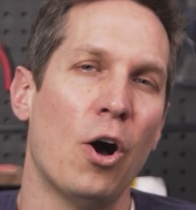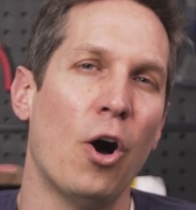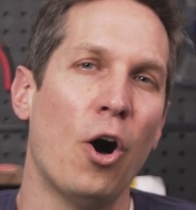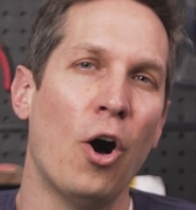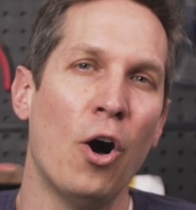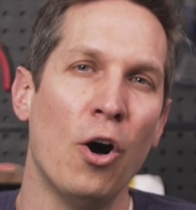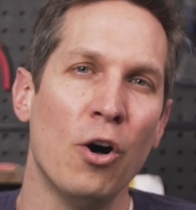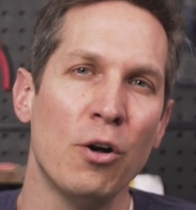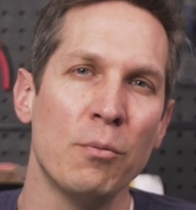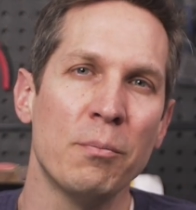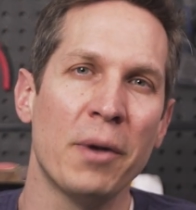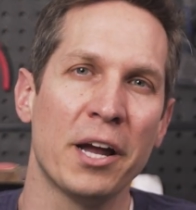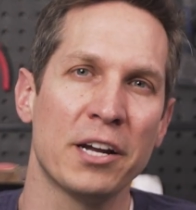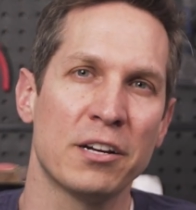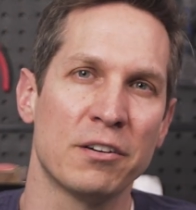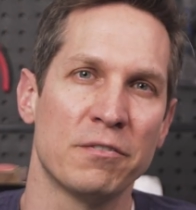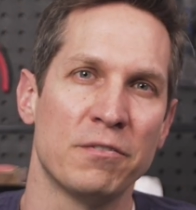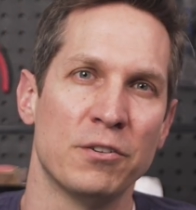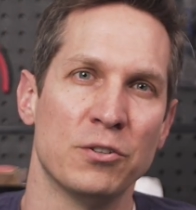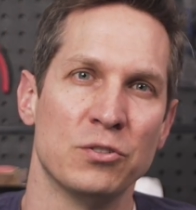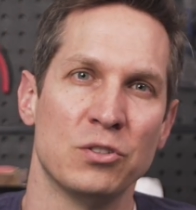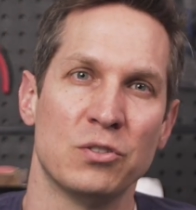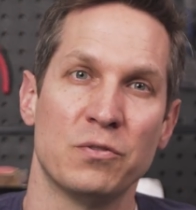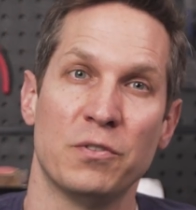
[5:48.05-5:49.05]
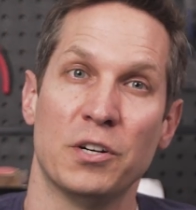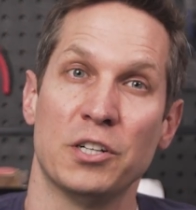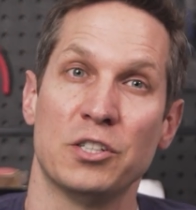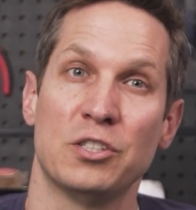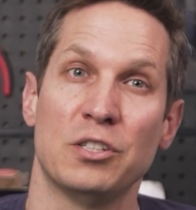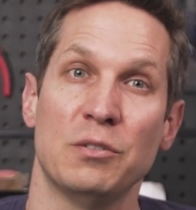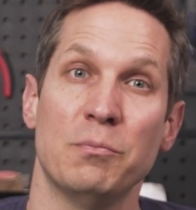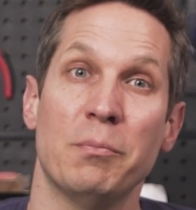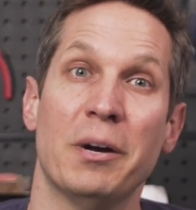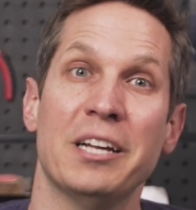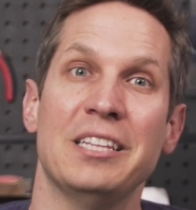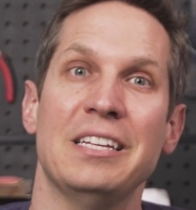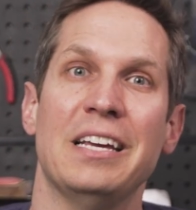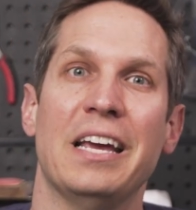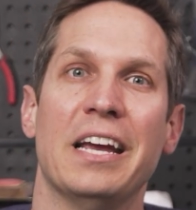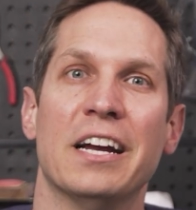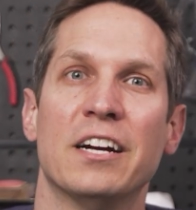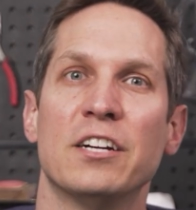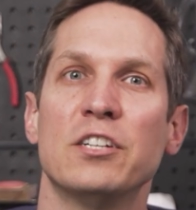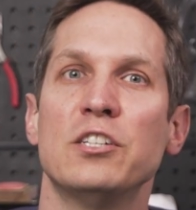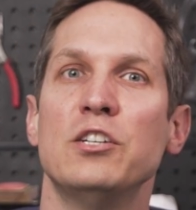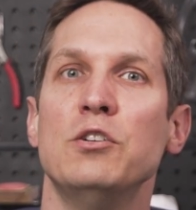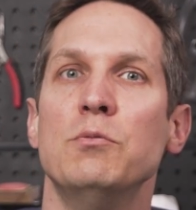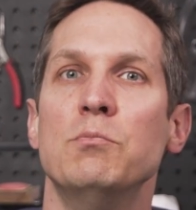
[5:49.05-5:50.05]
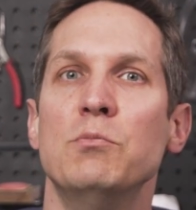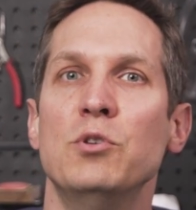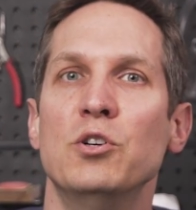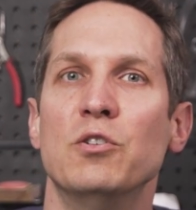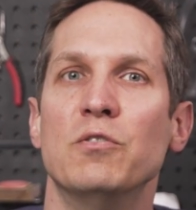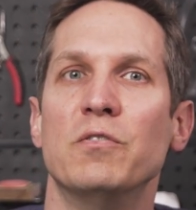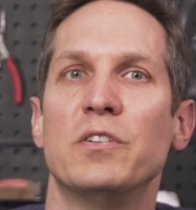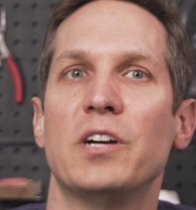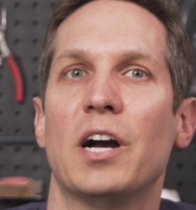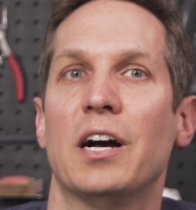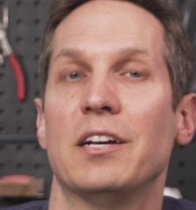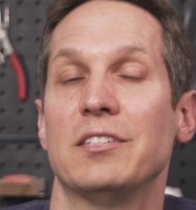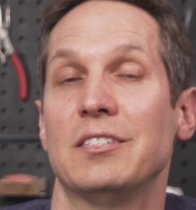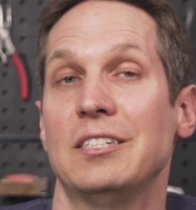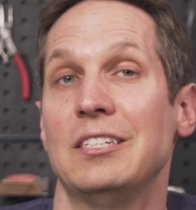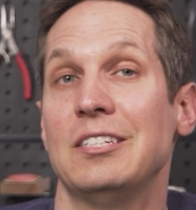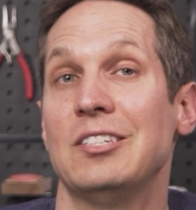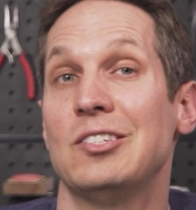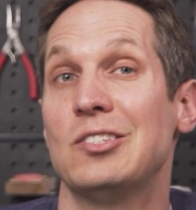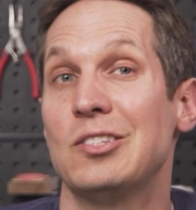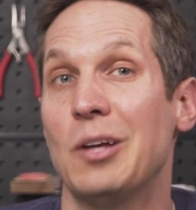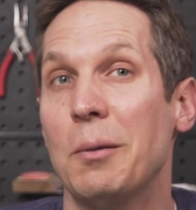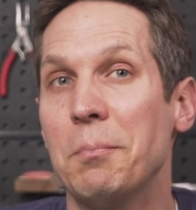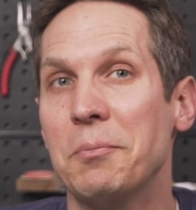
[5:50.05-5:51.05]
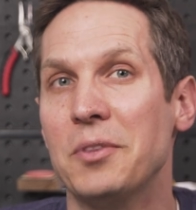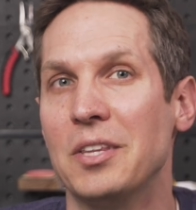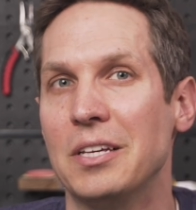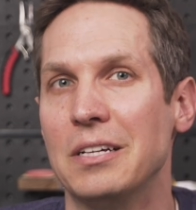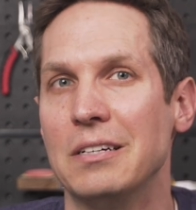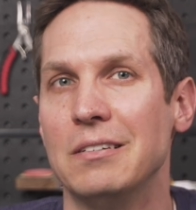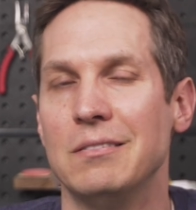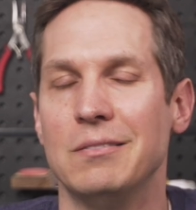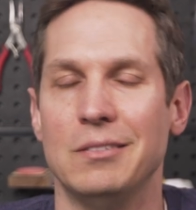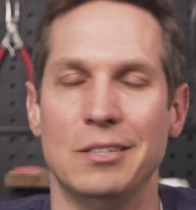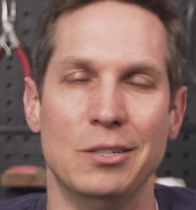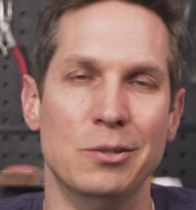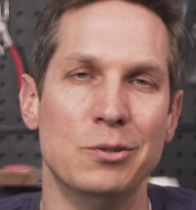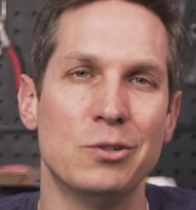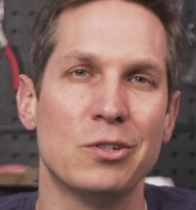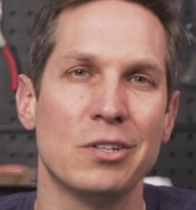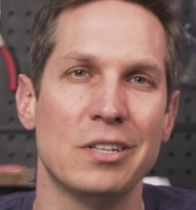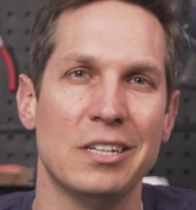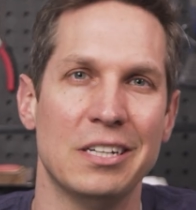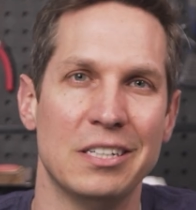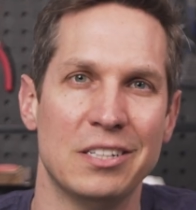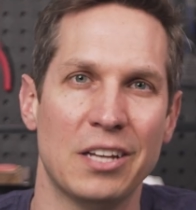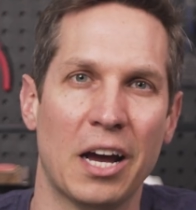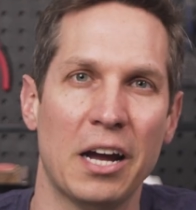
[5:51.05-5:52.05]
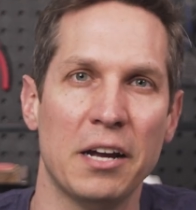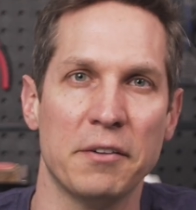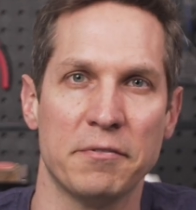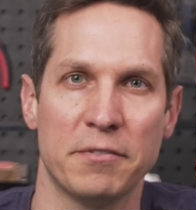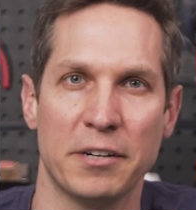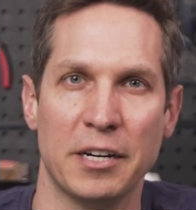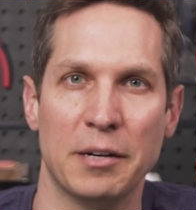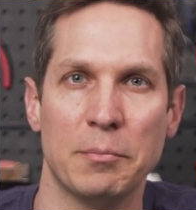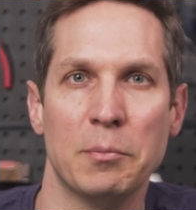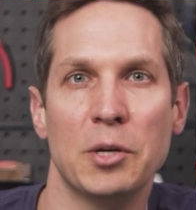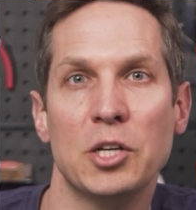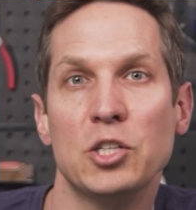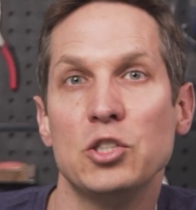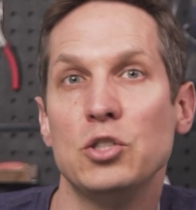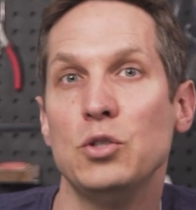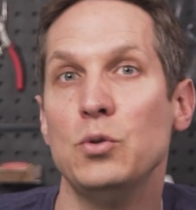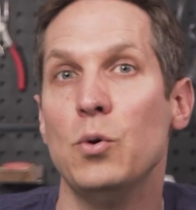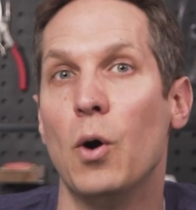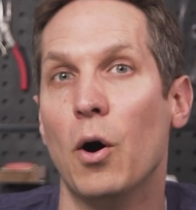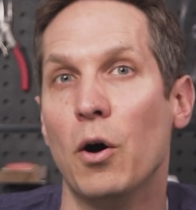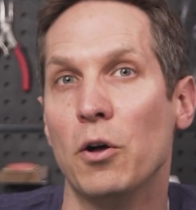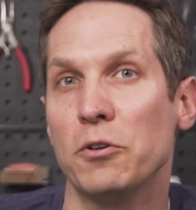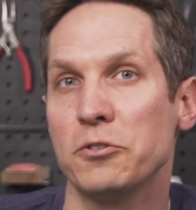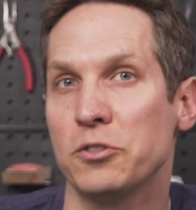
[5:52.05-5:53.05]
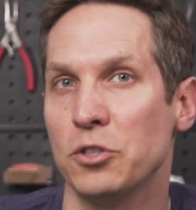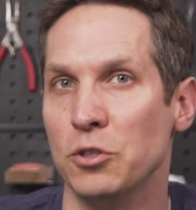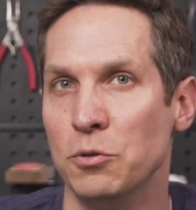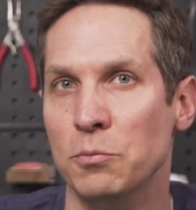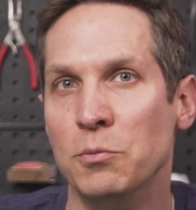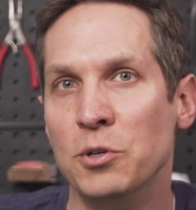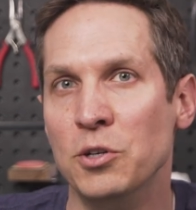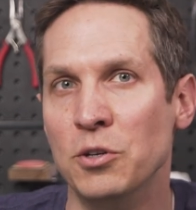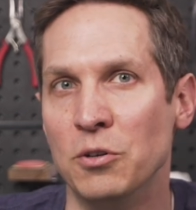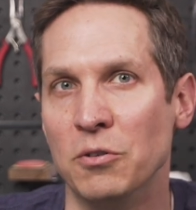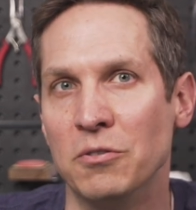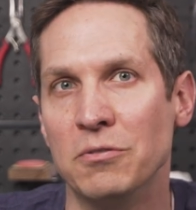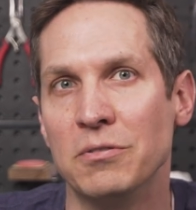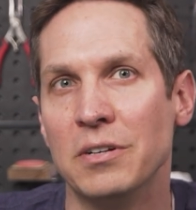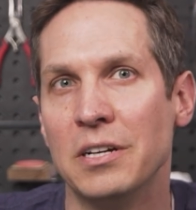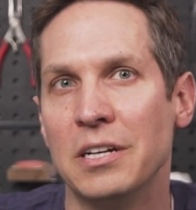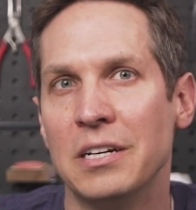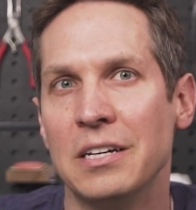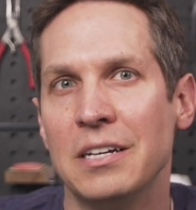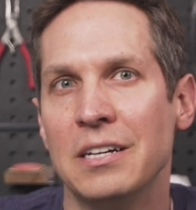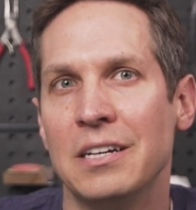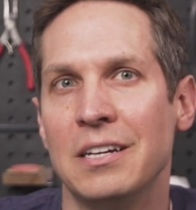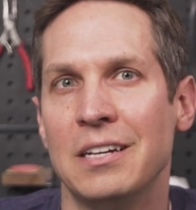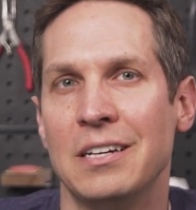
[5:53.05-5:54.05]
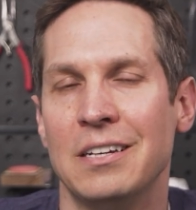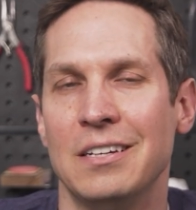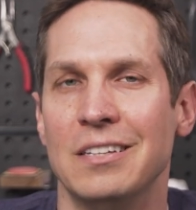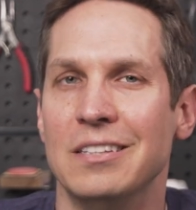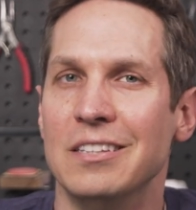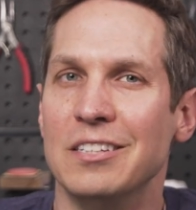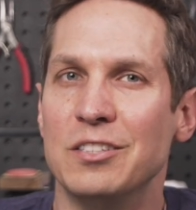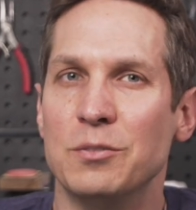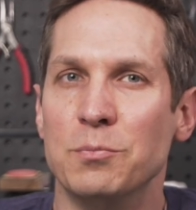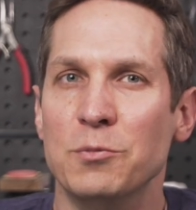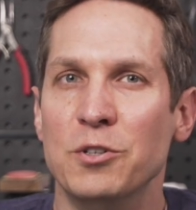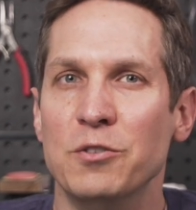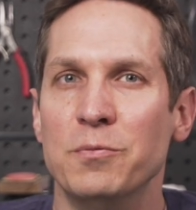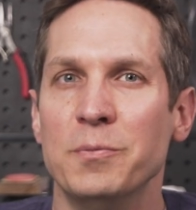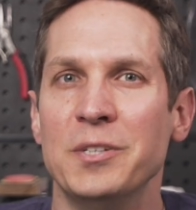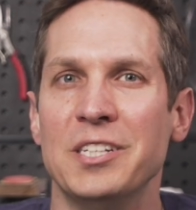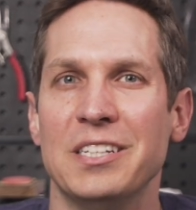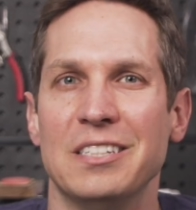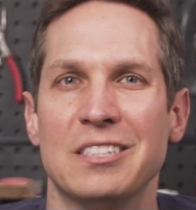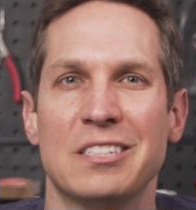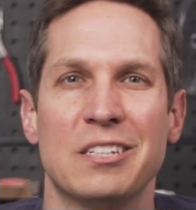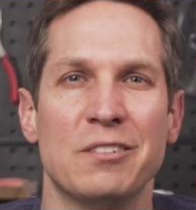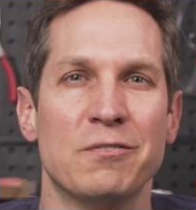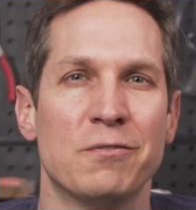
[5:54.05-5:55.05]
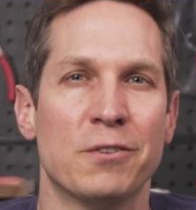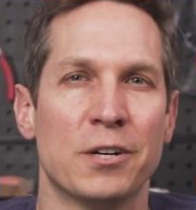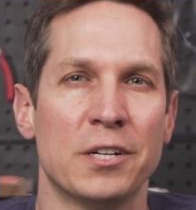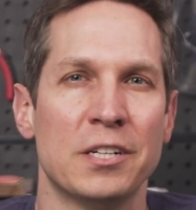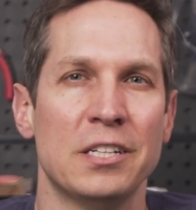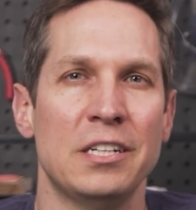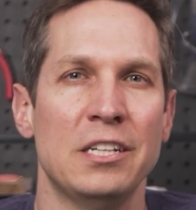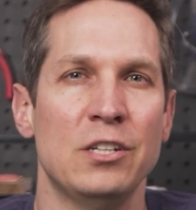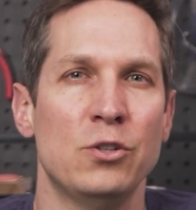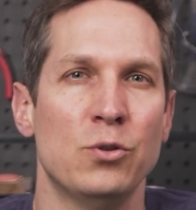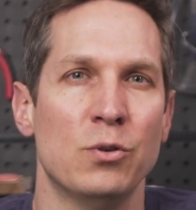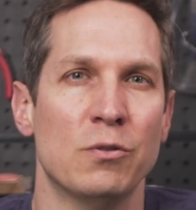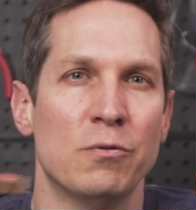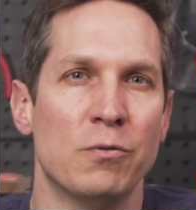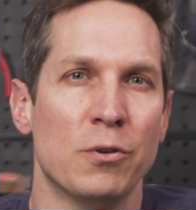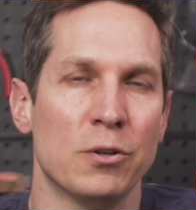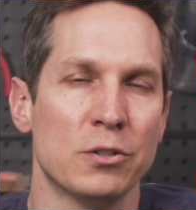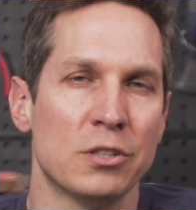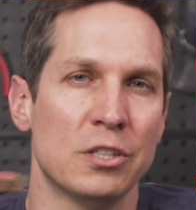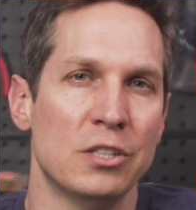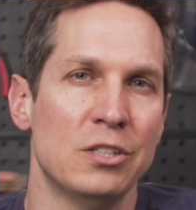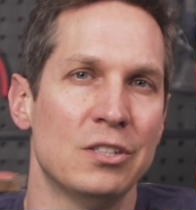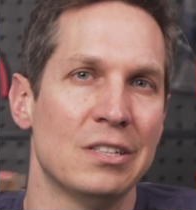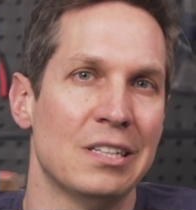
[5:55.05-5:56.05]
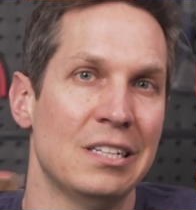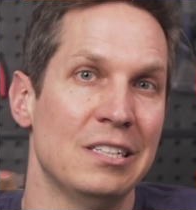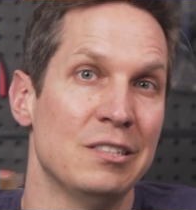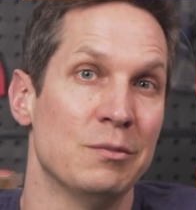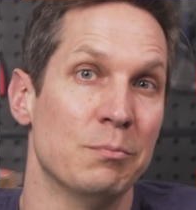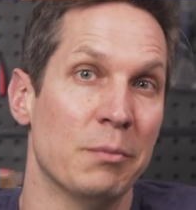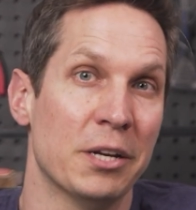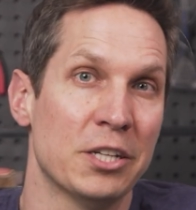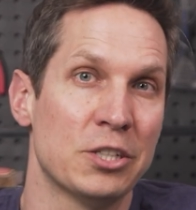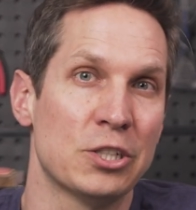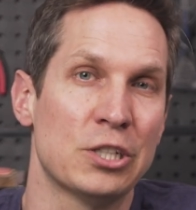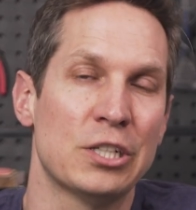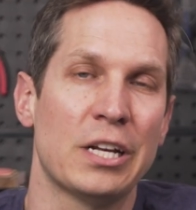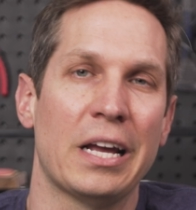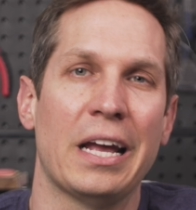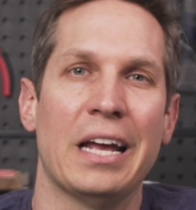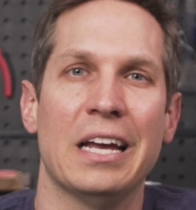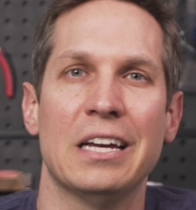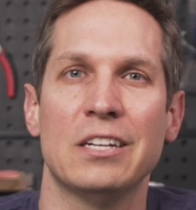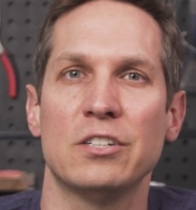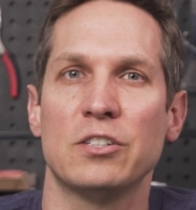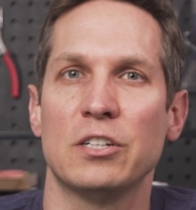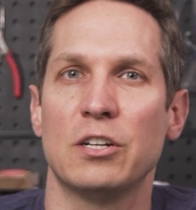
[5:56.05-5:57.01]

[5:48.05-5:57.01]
All microphones function by the air you move causing something, usually a diaphragm, to also move. This movement is converted into a voltage that is measured and